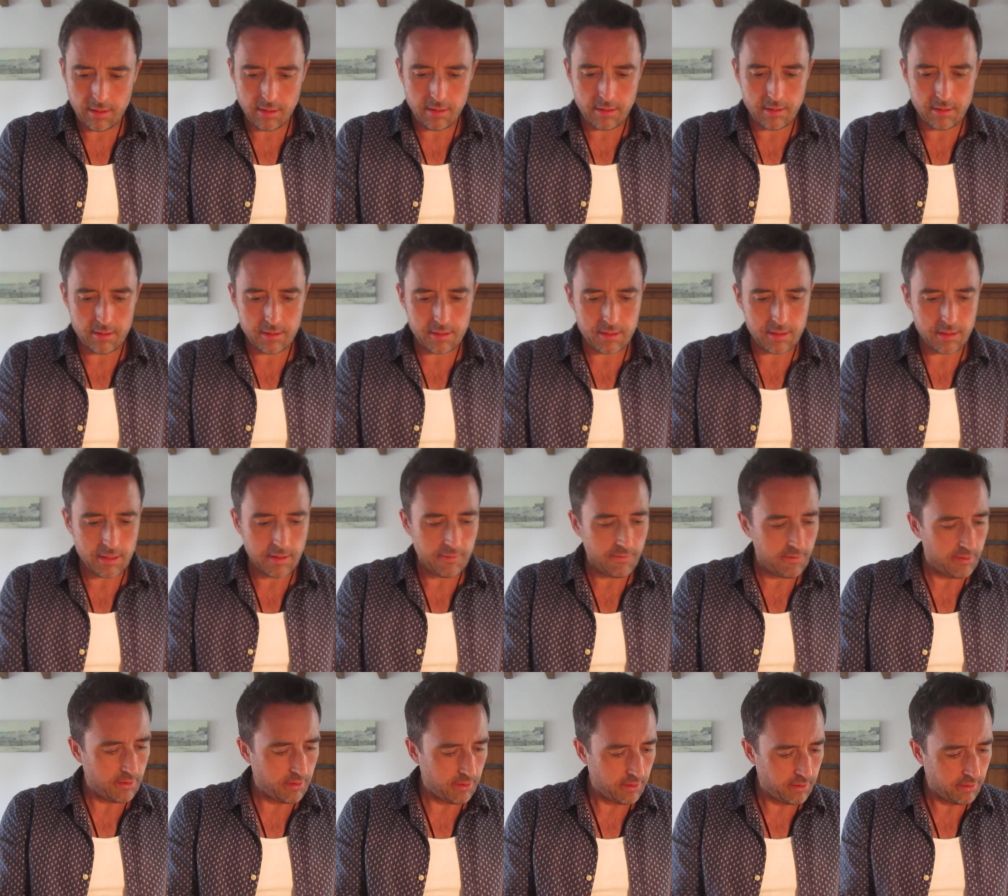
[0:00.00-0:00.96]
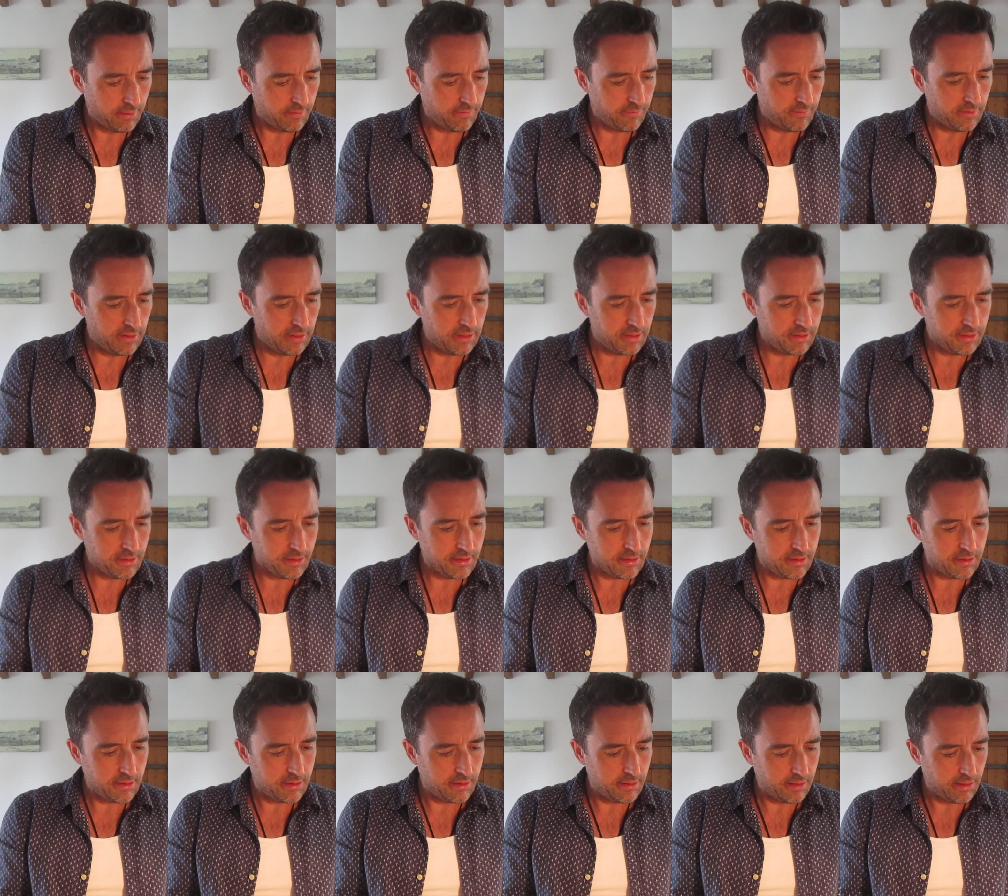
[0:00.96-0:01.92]
The Seven of
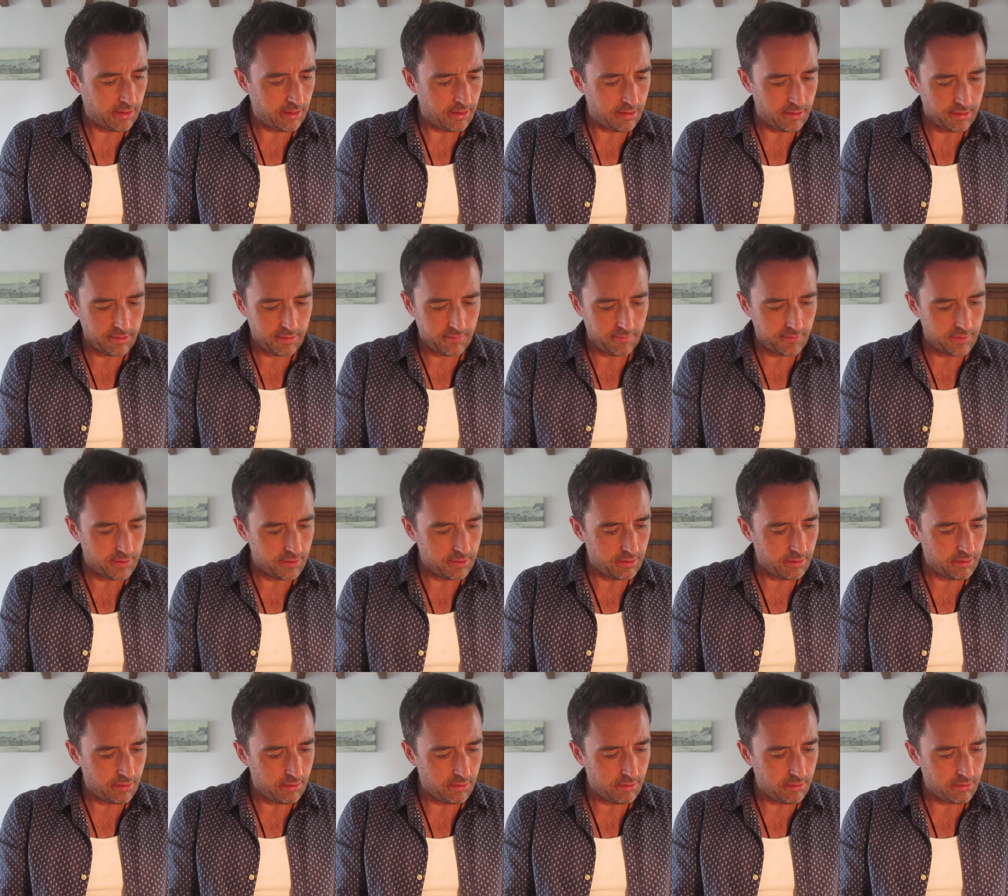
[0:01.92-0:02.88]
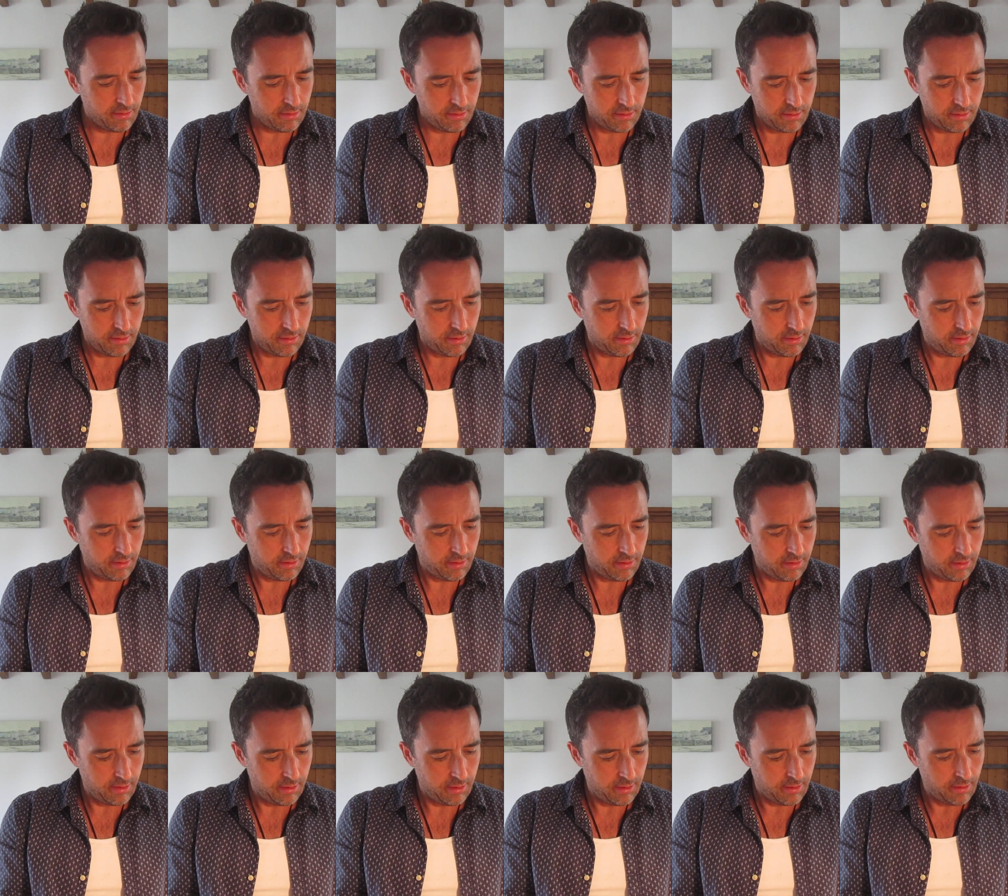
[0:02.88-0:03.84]
Discs, the Ace of Swords,
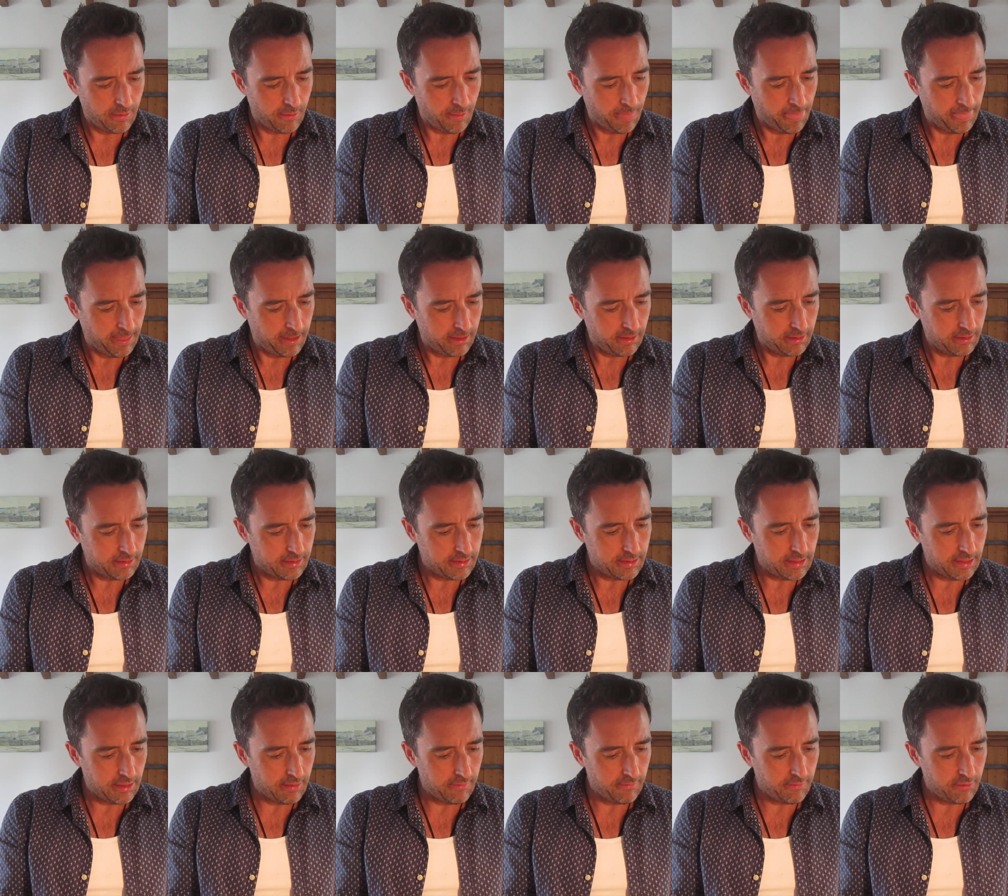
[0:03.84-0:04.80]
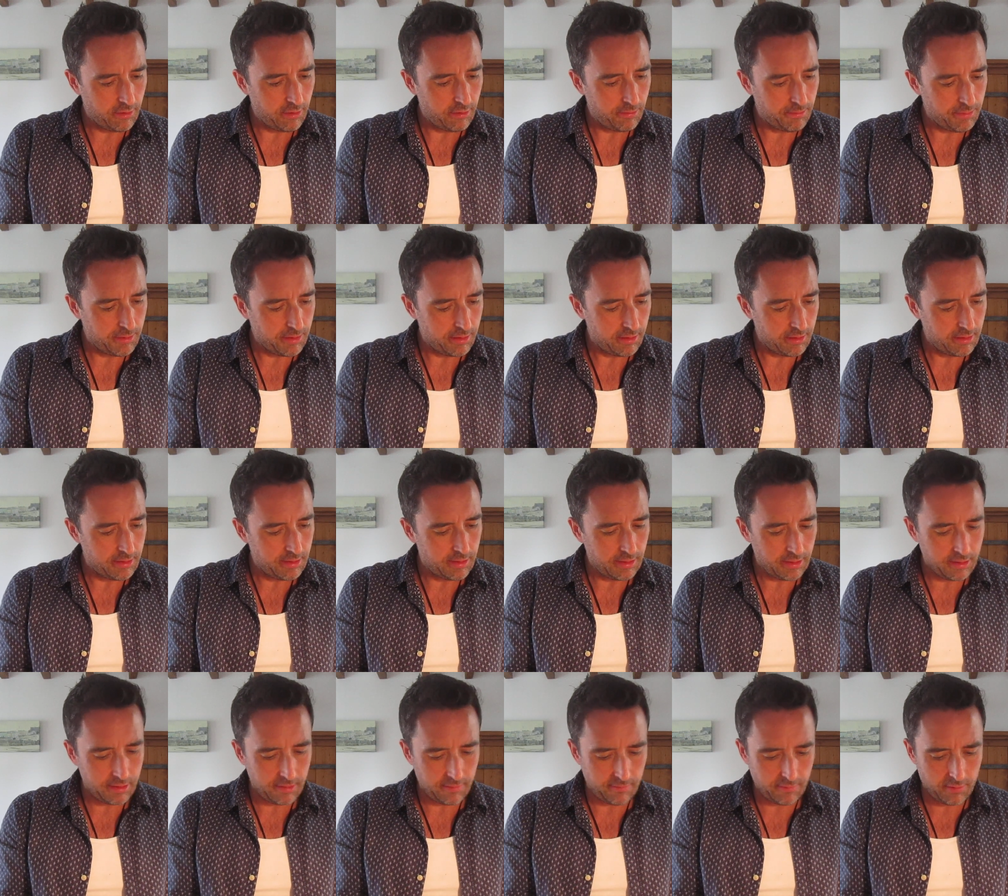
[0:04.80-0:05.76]
the Ten of Cups, the
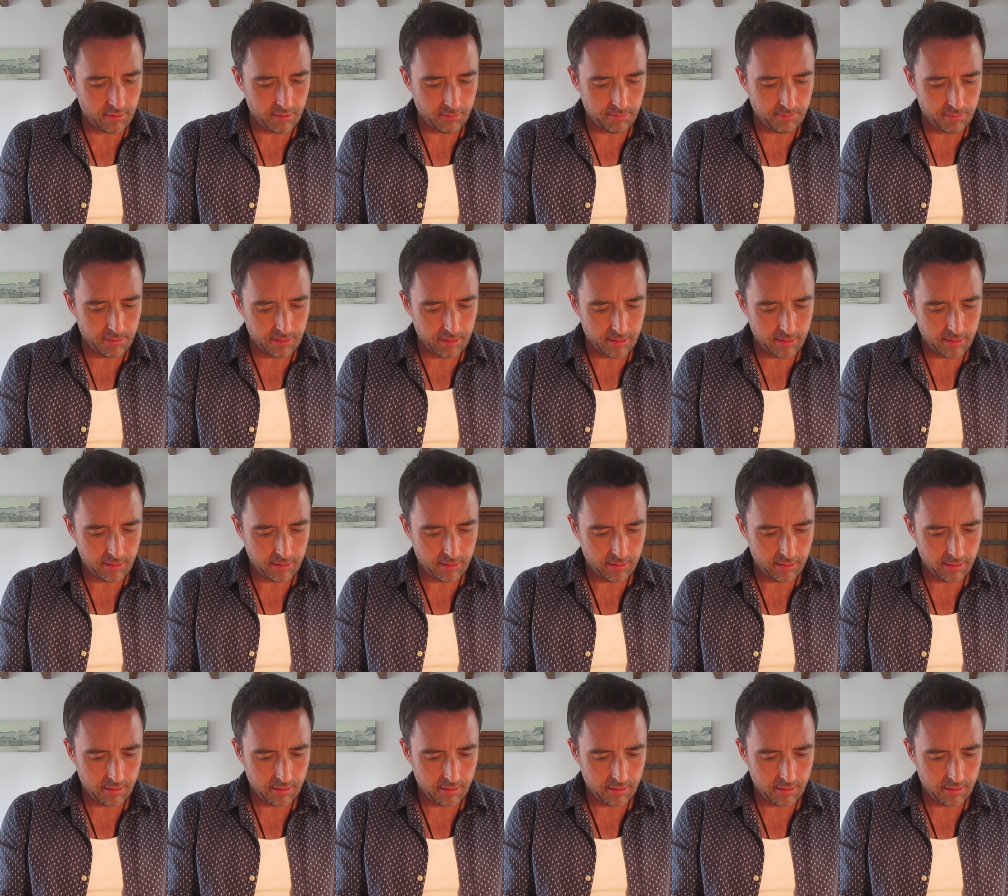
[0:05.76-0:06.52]
Six of Cups.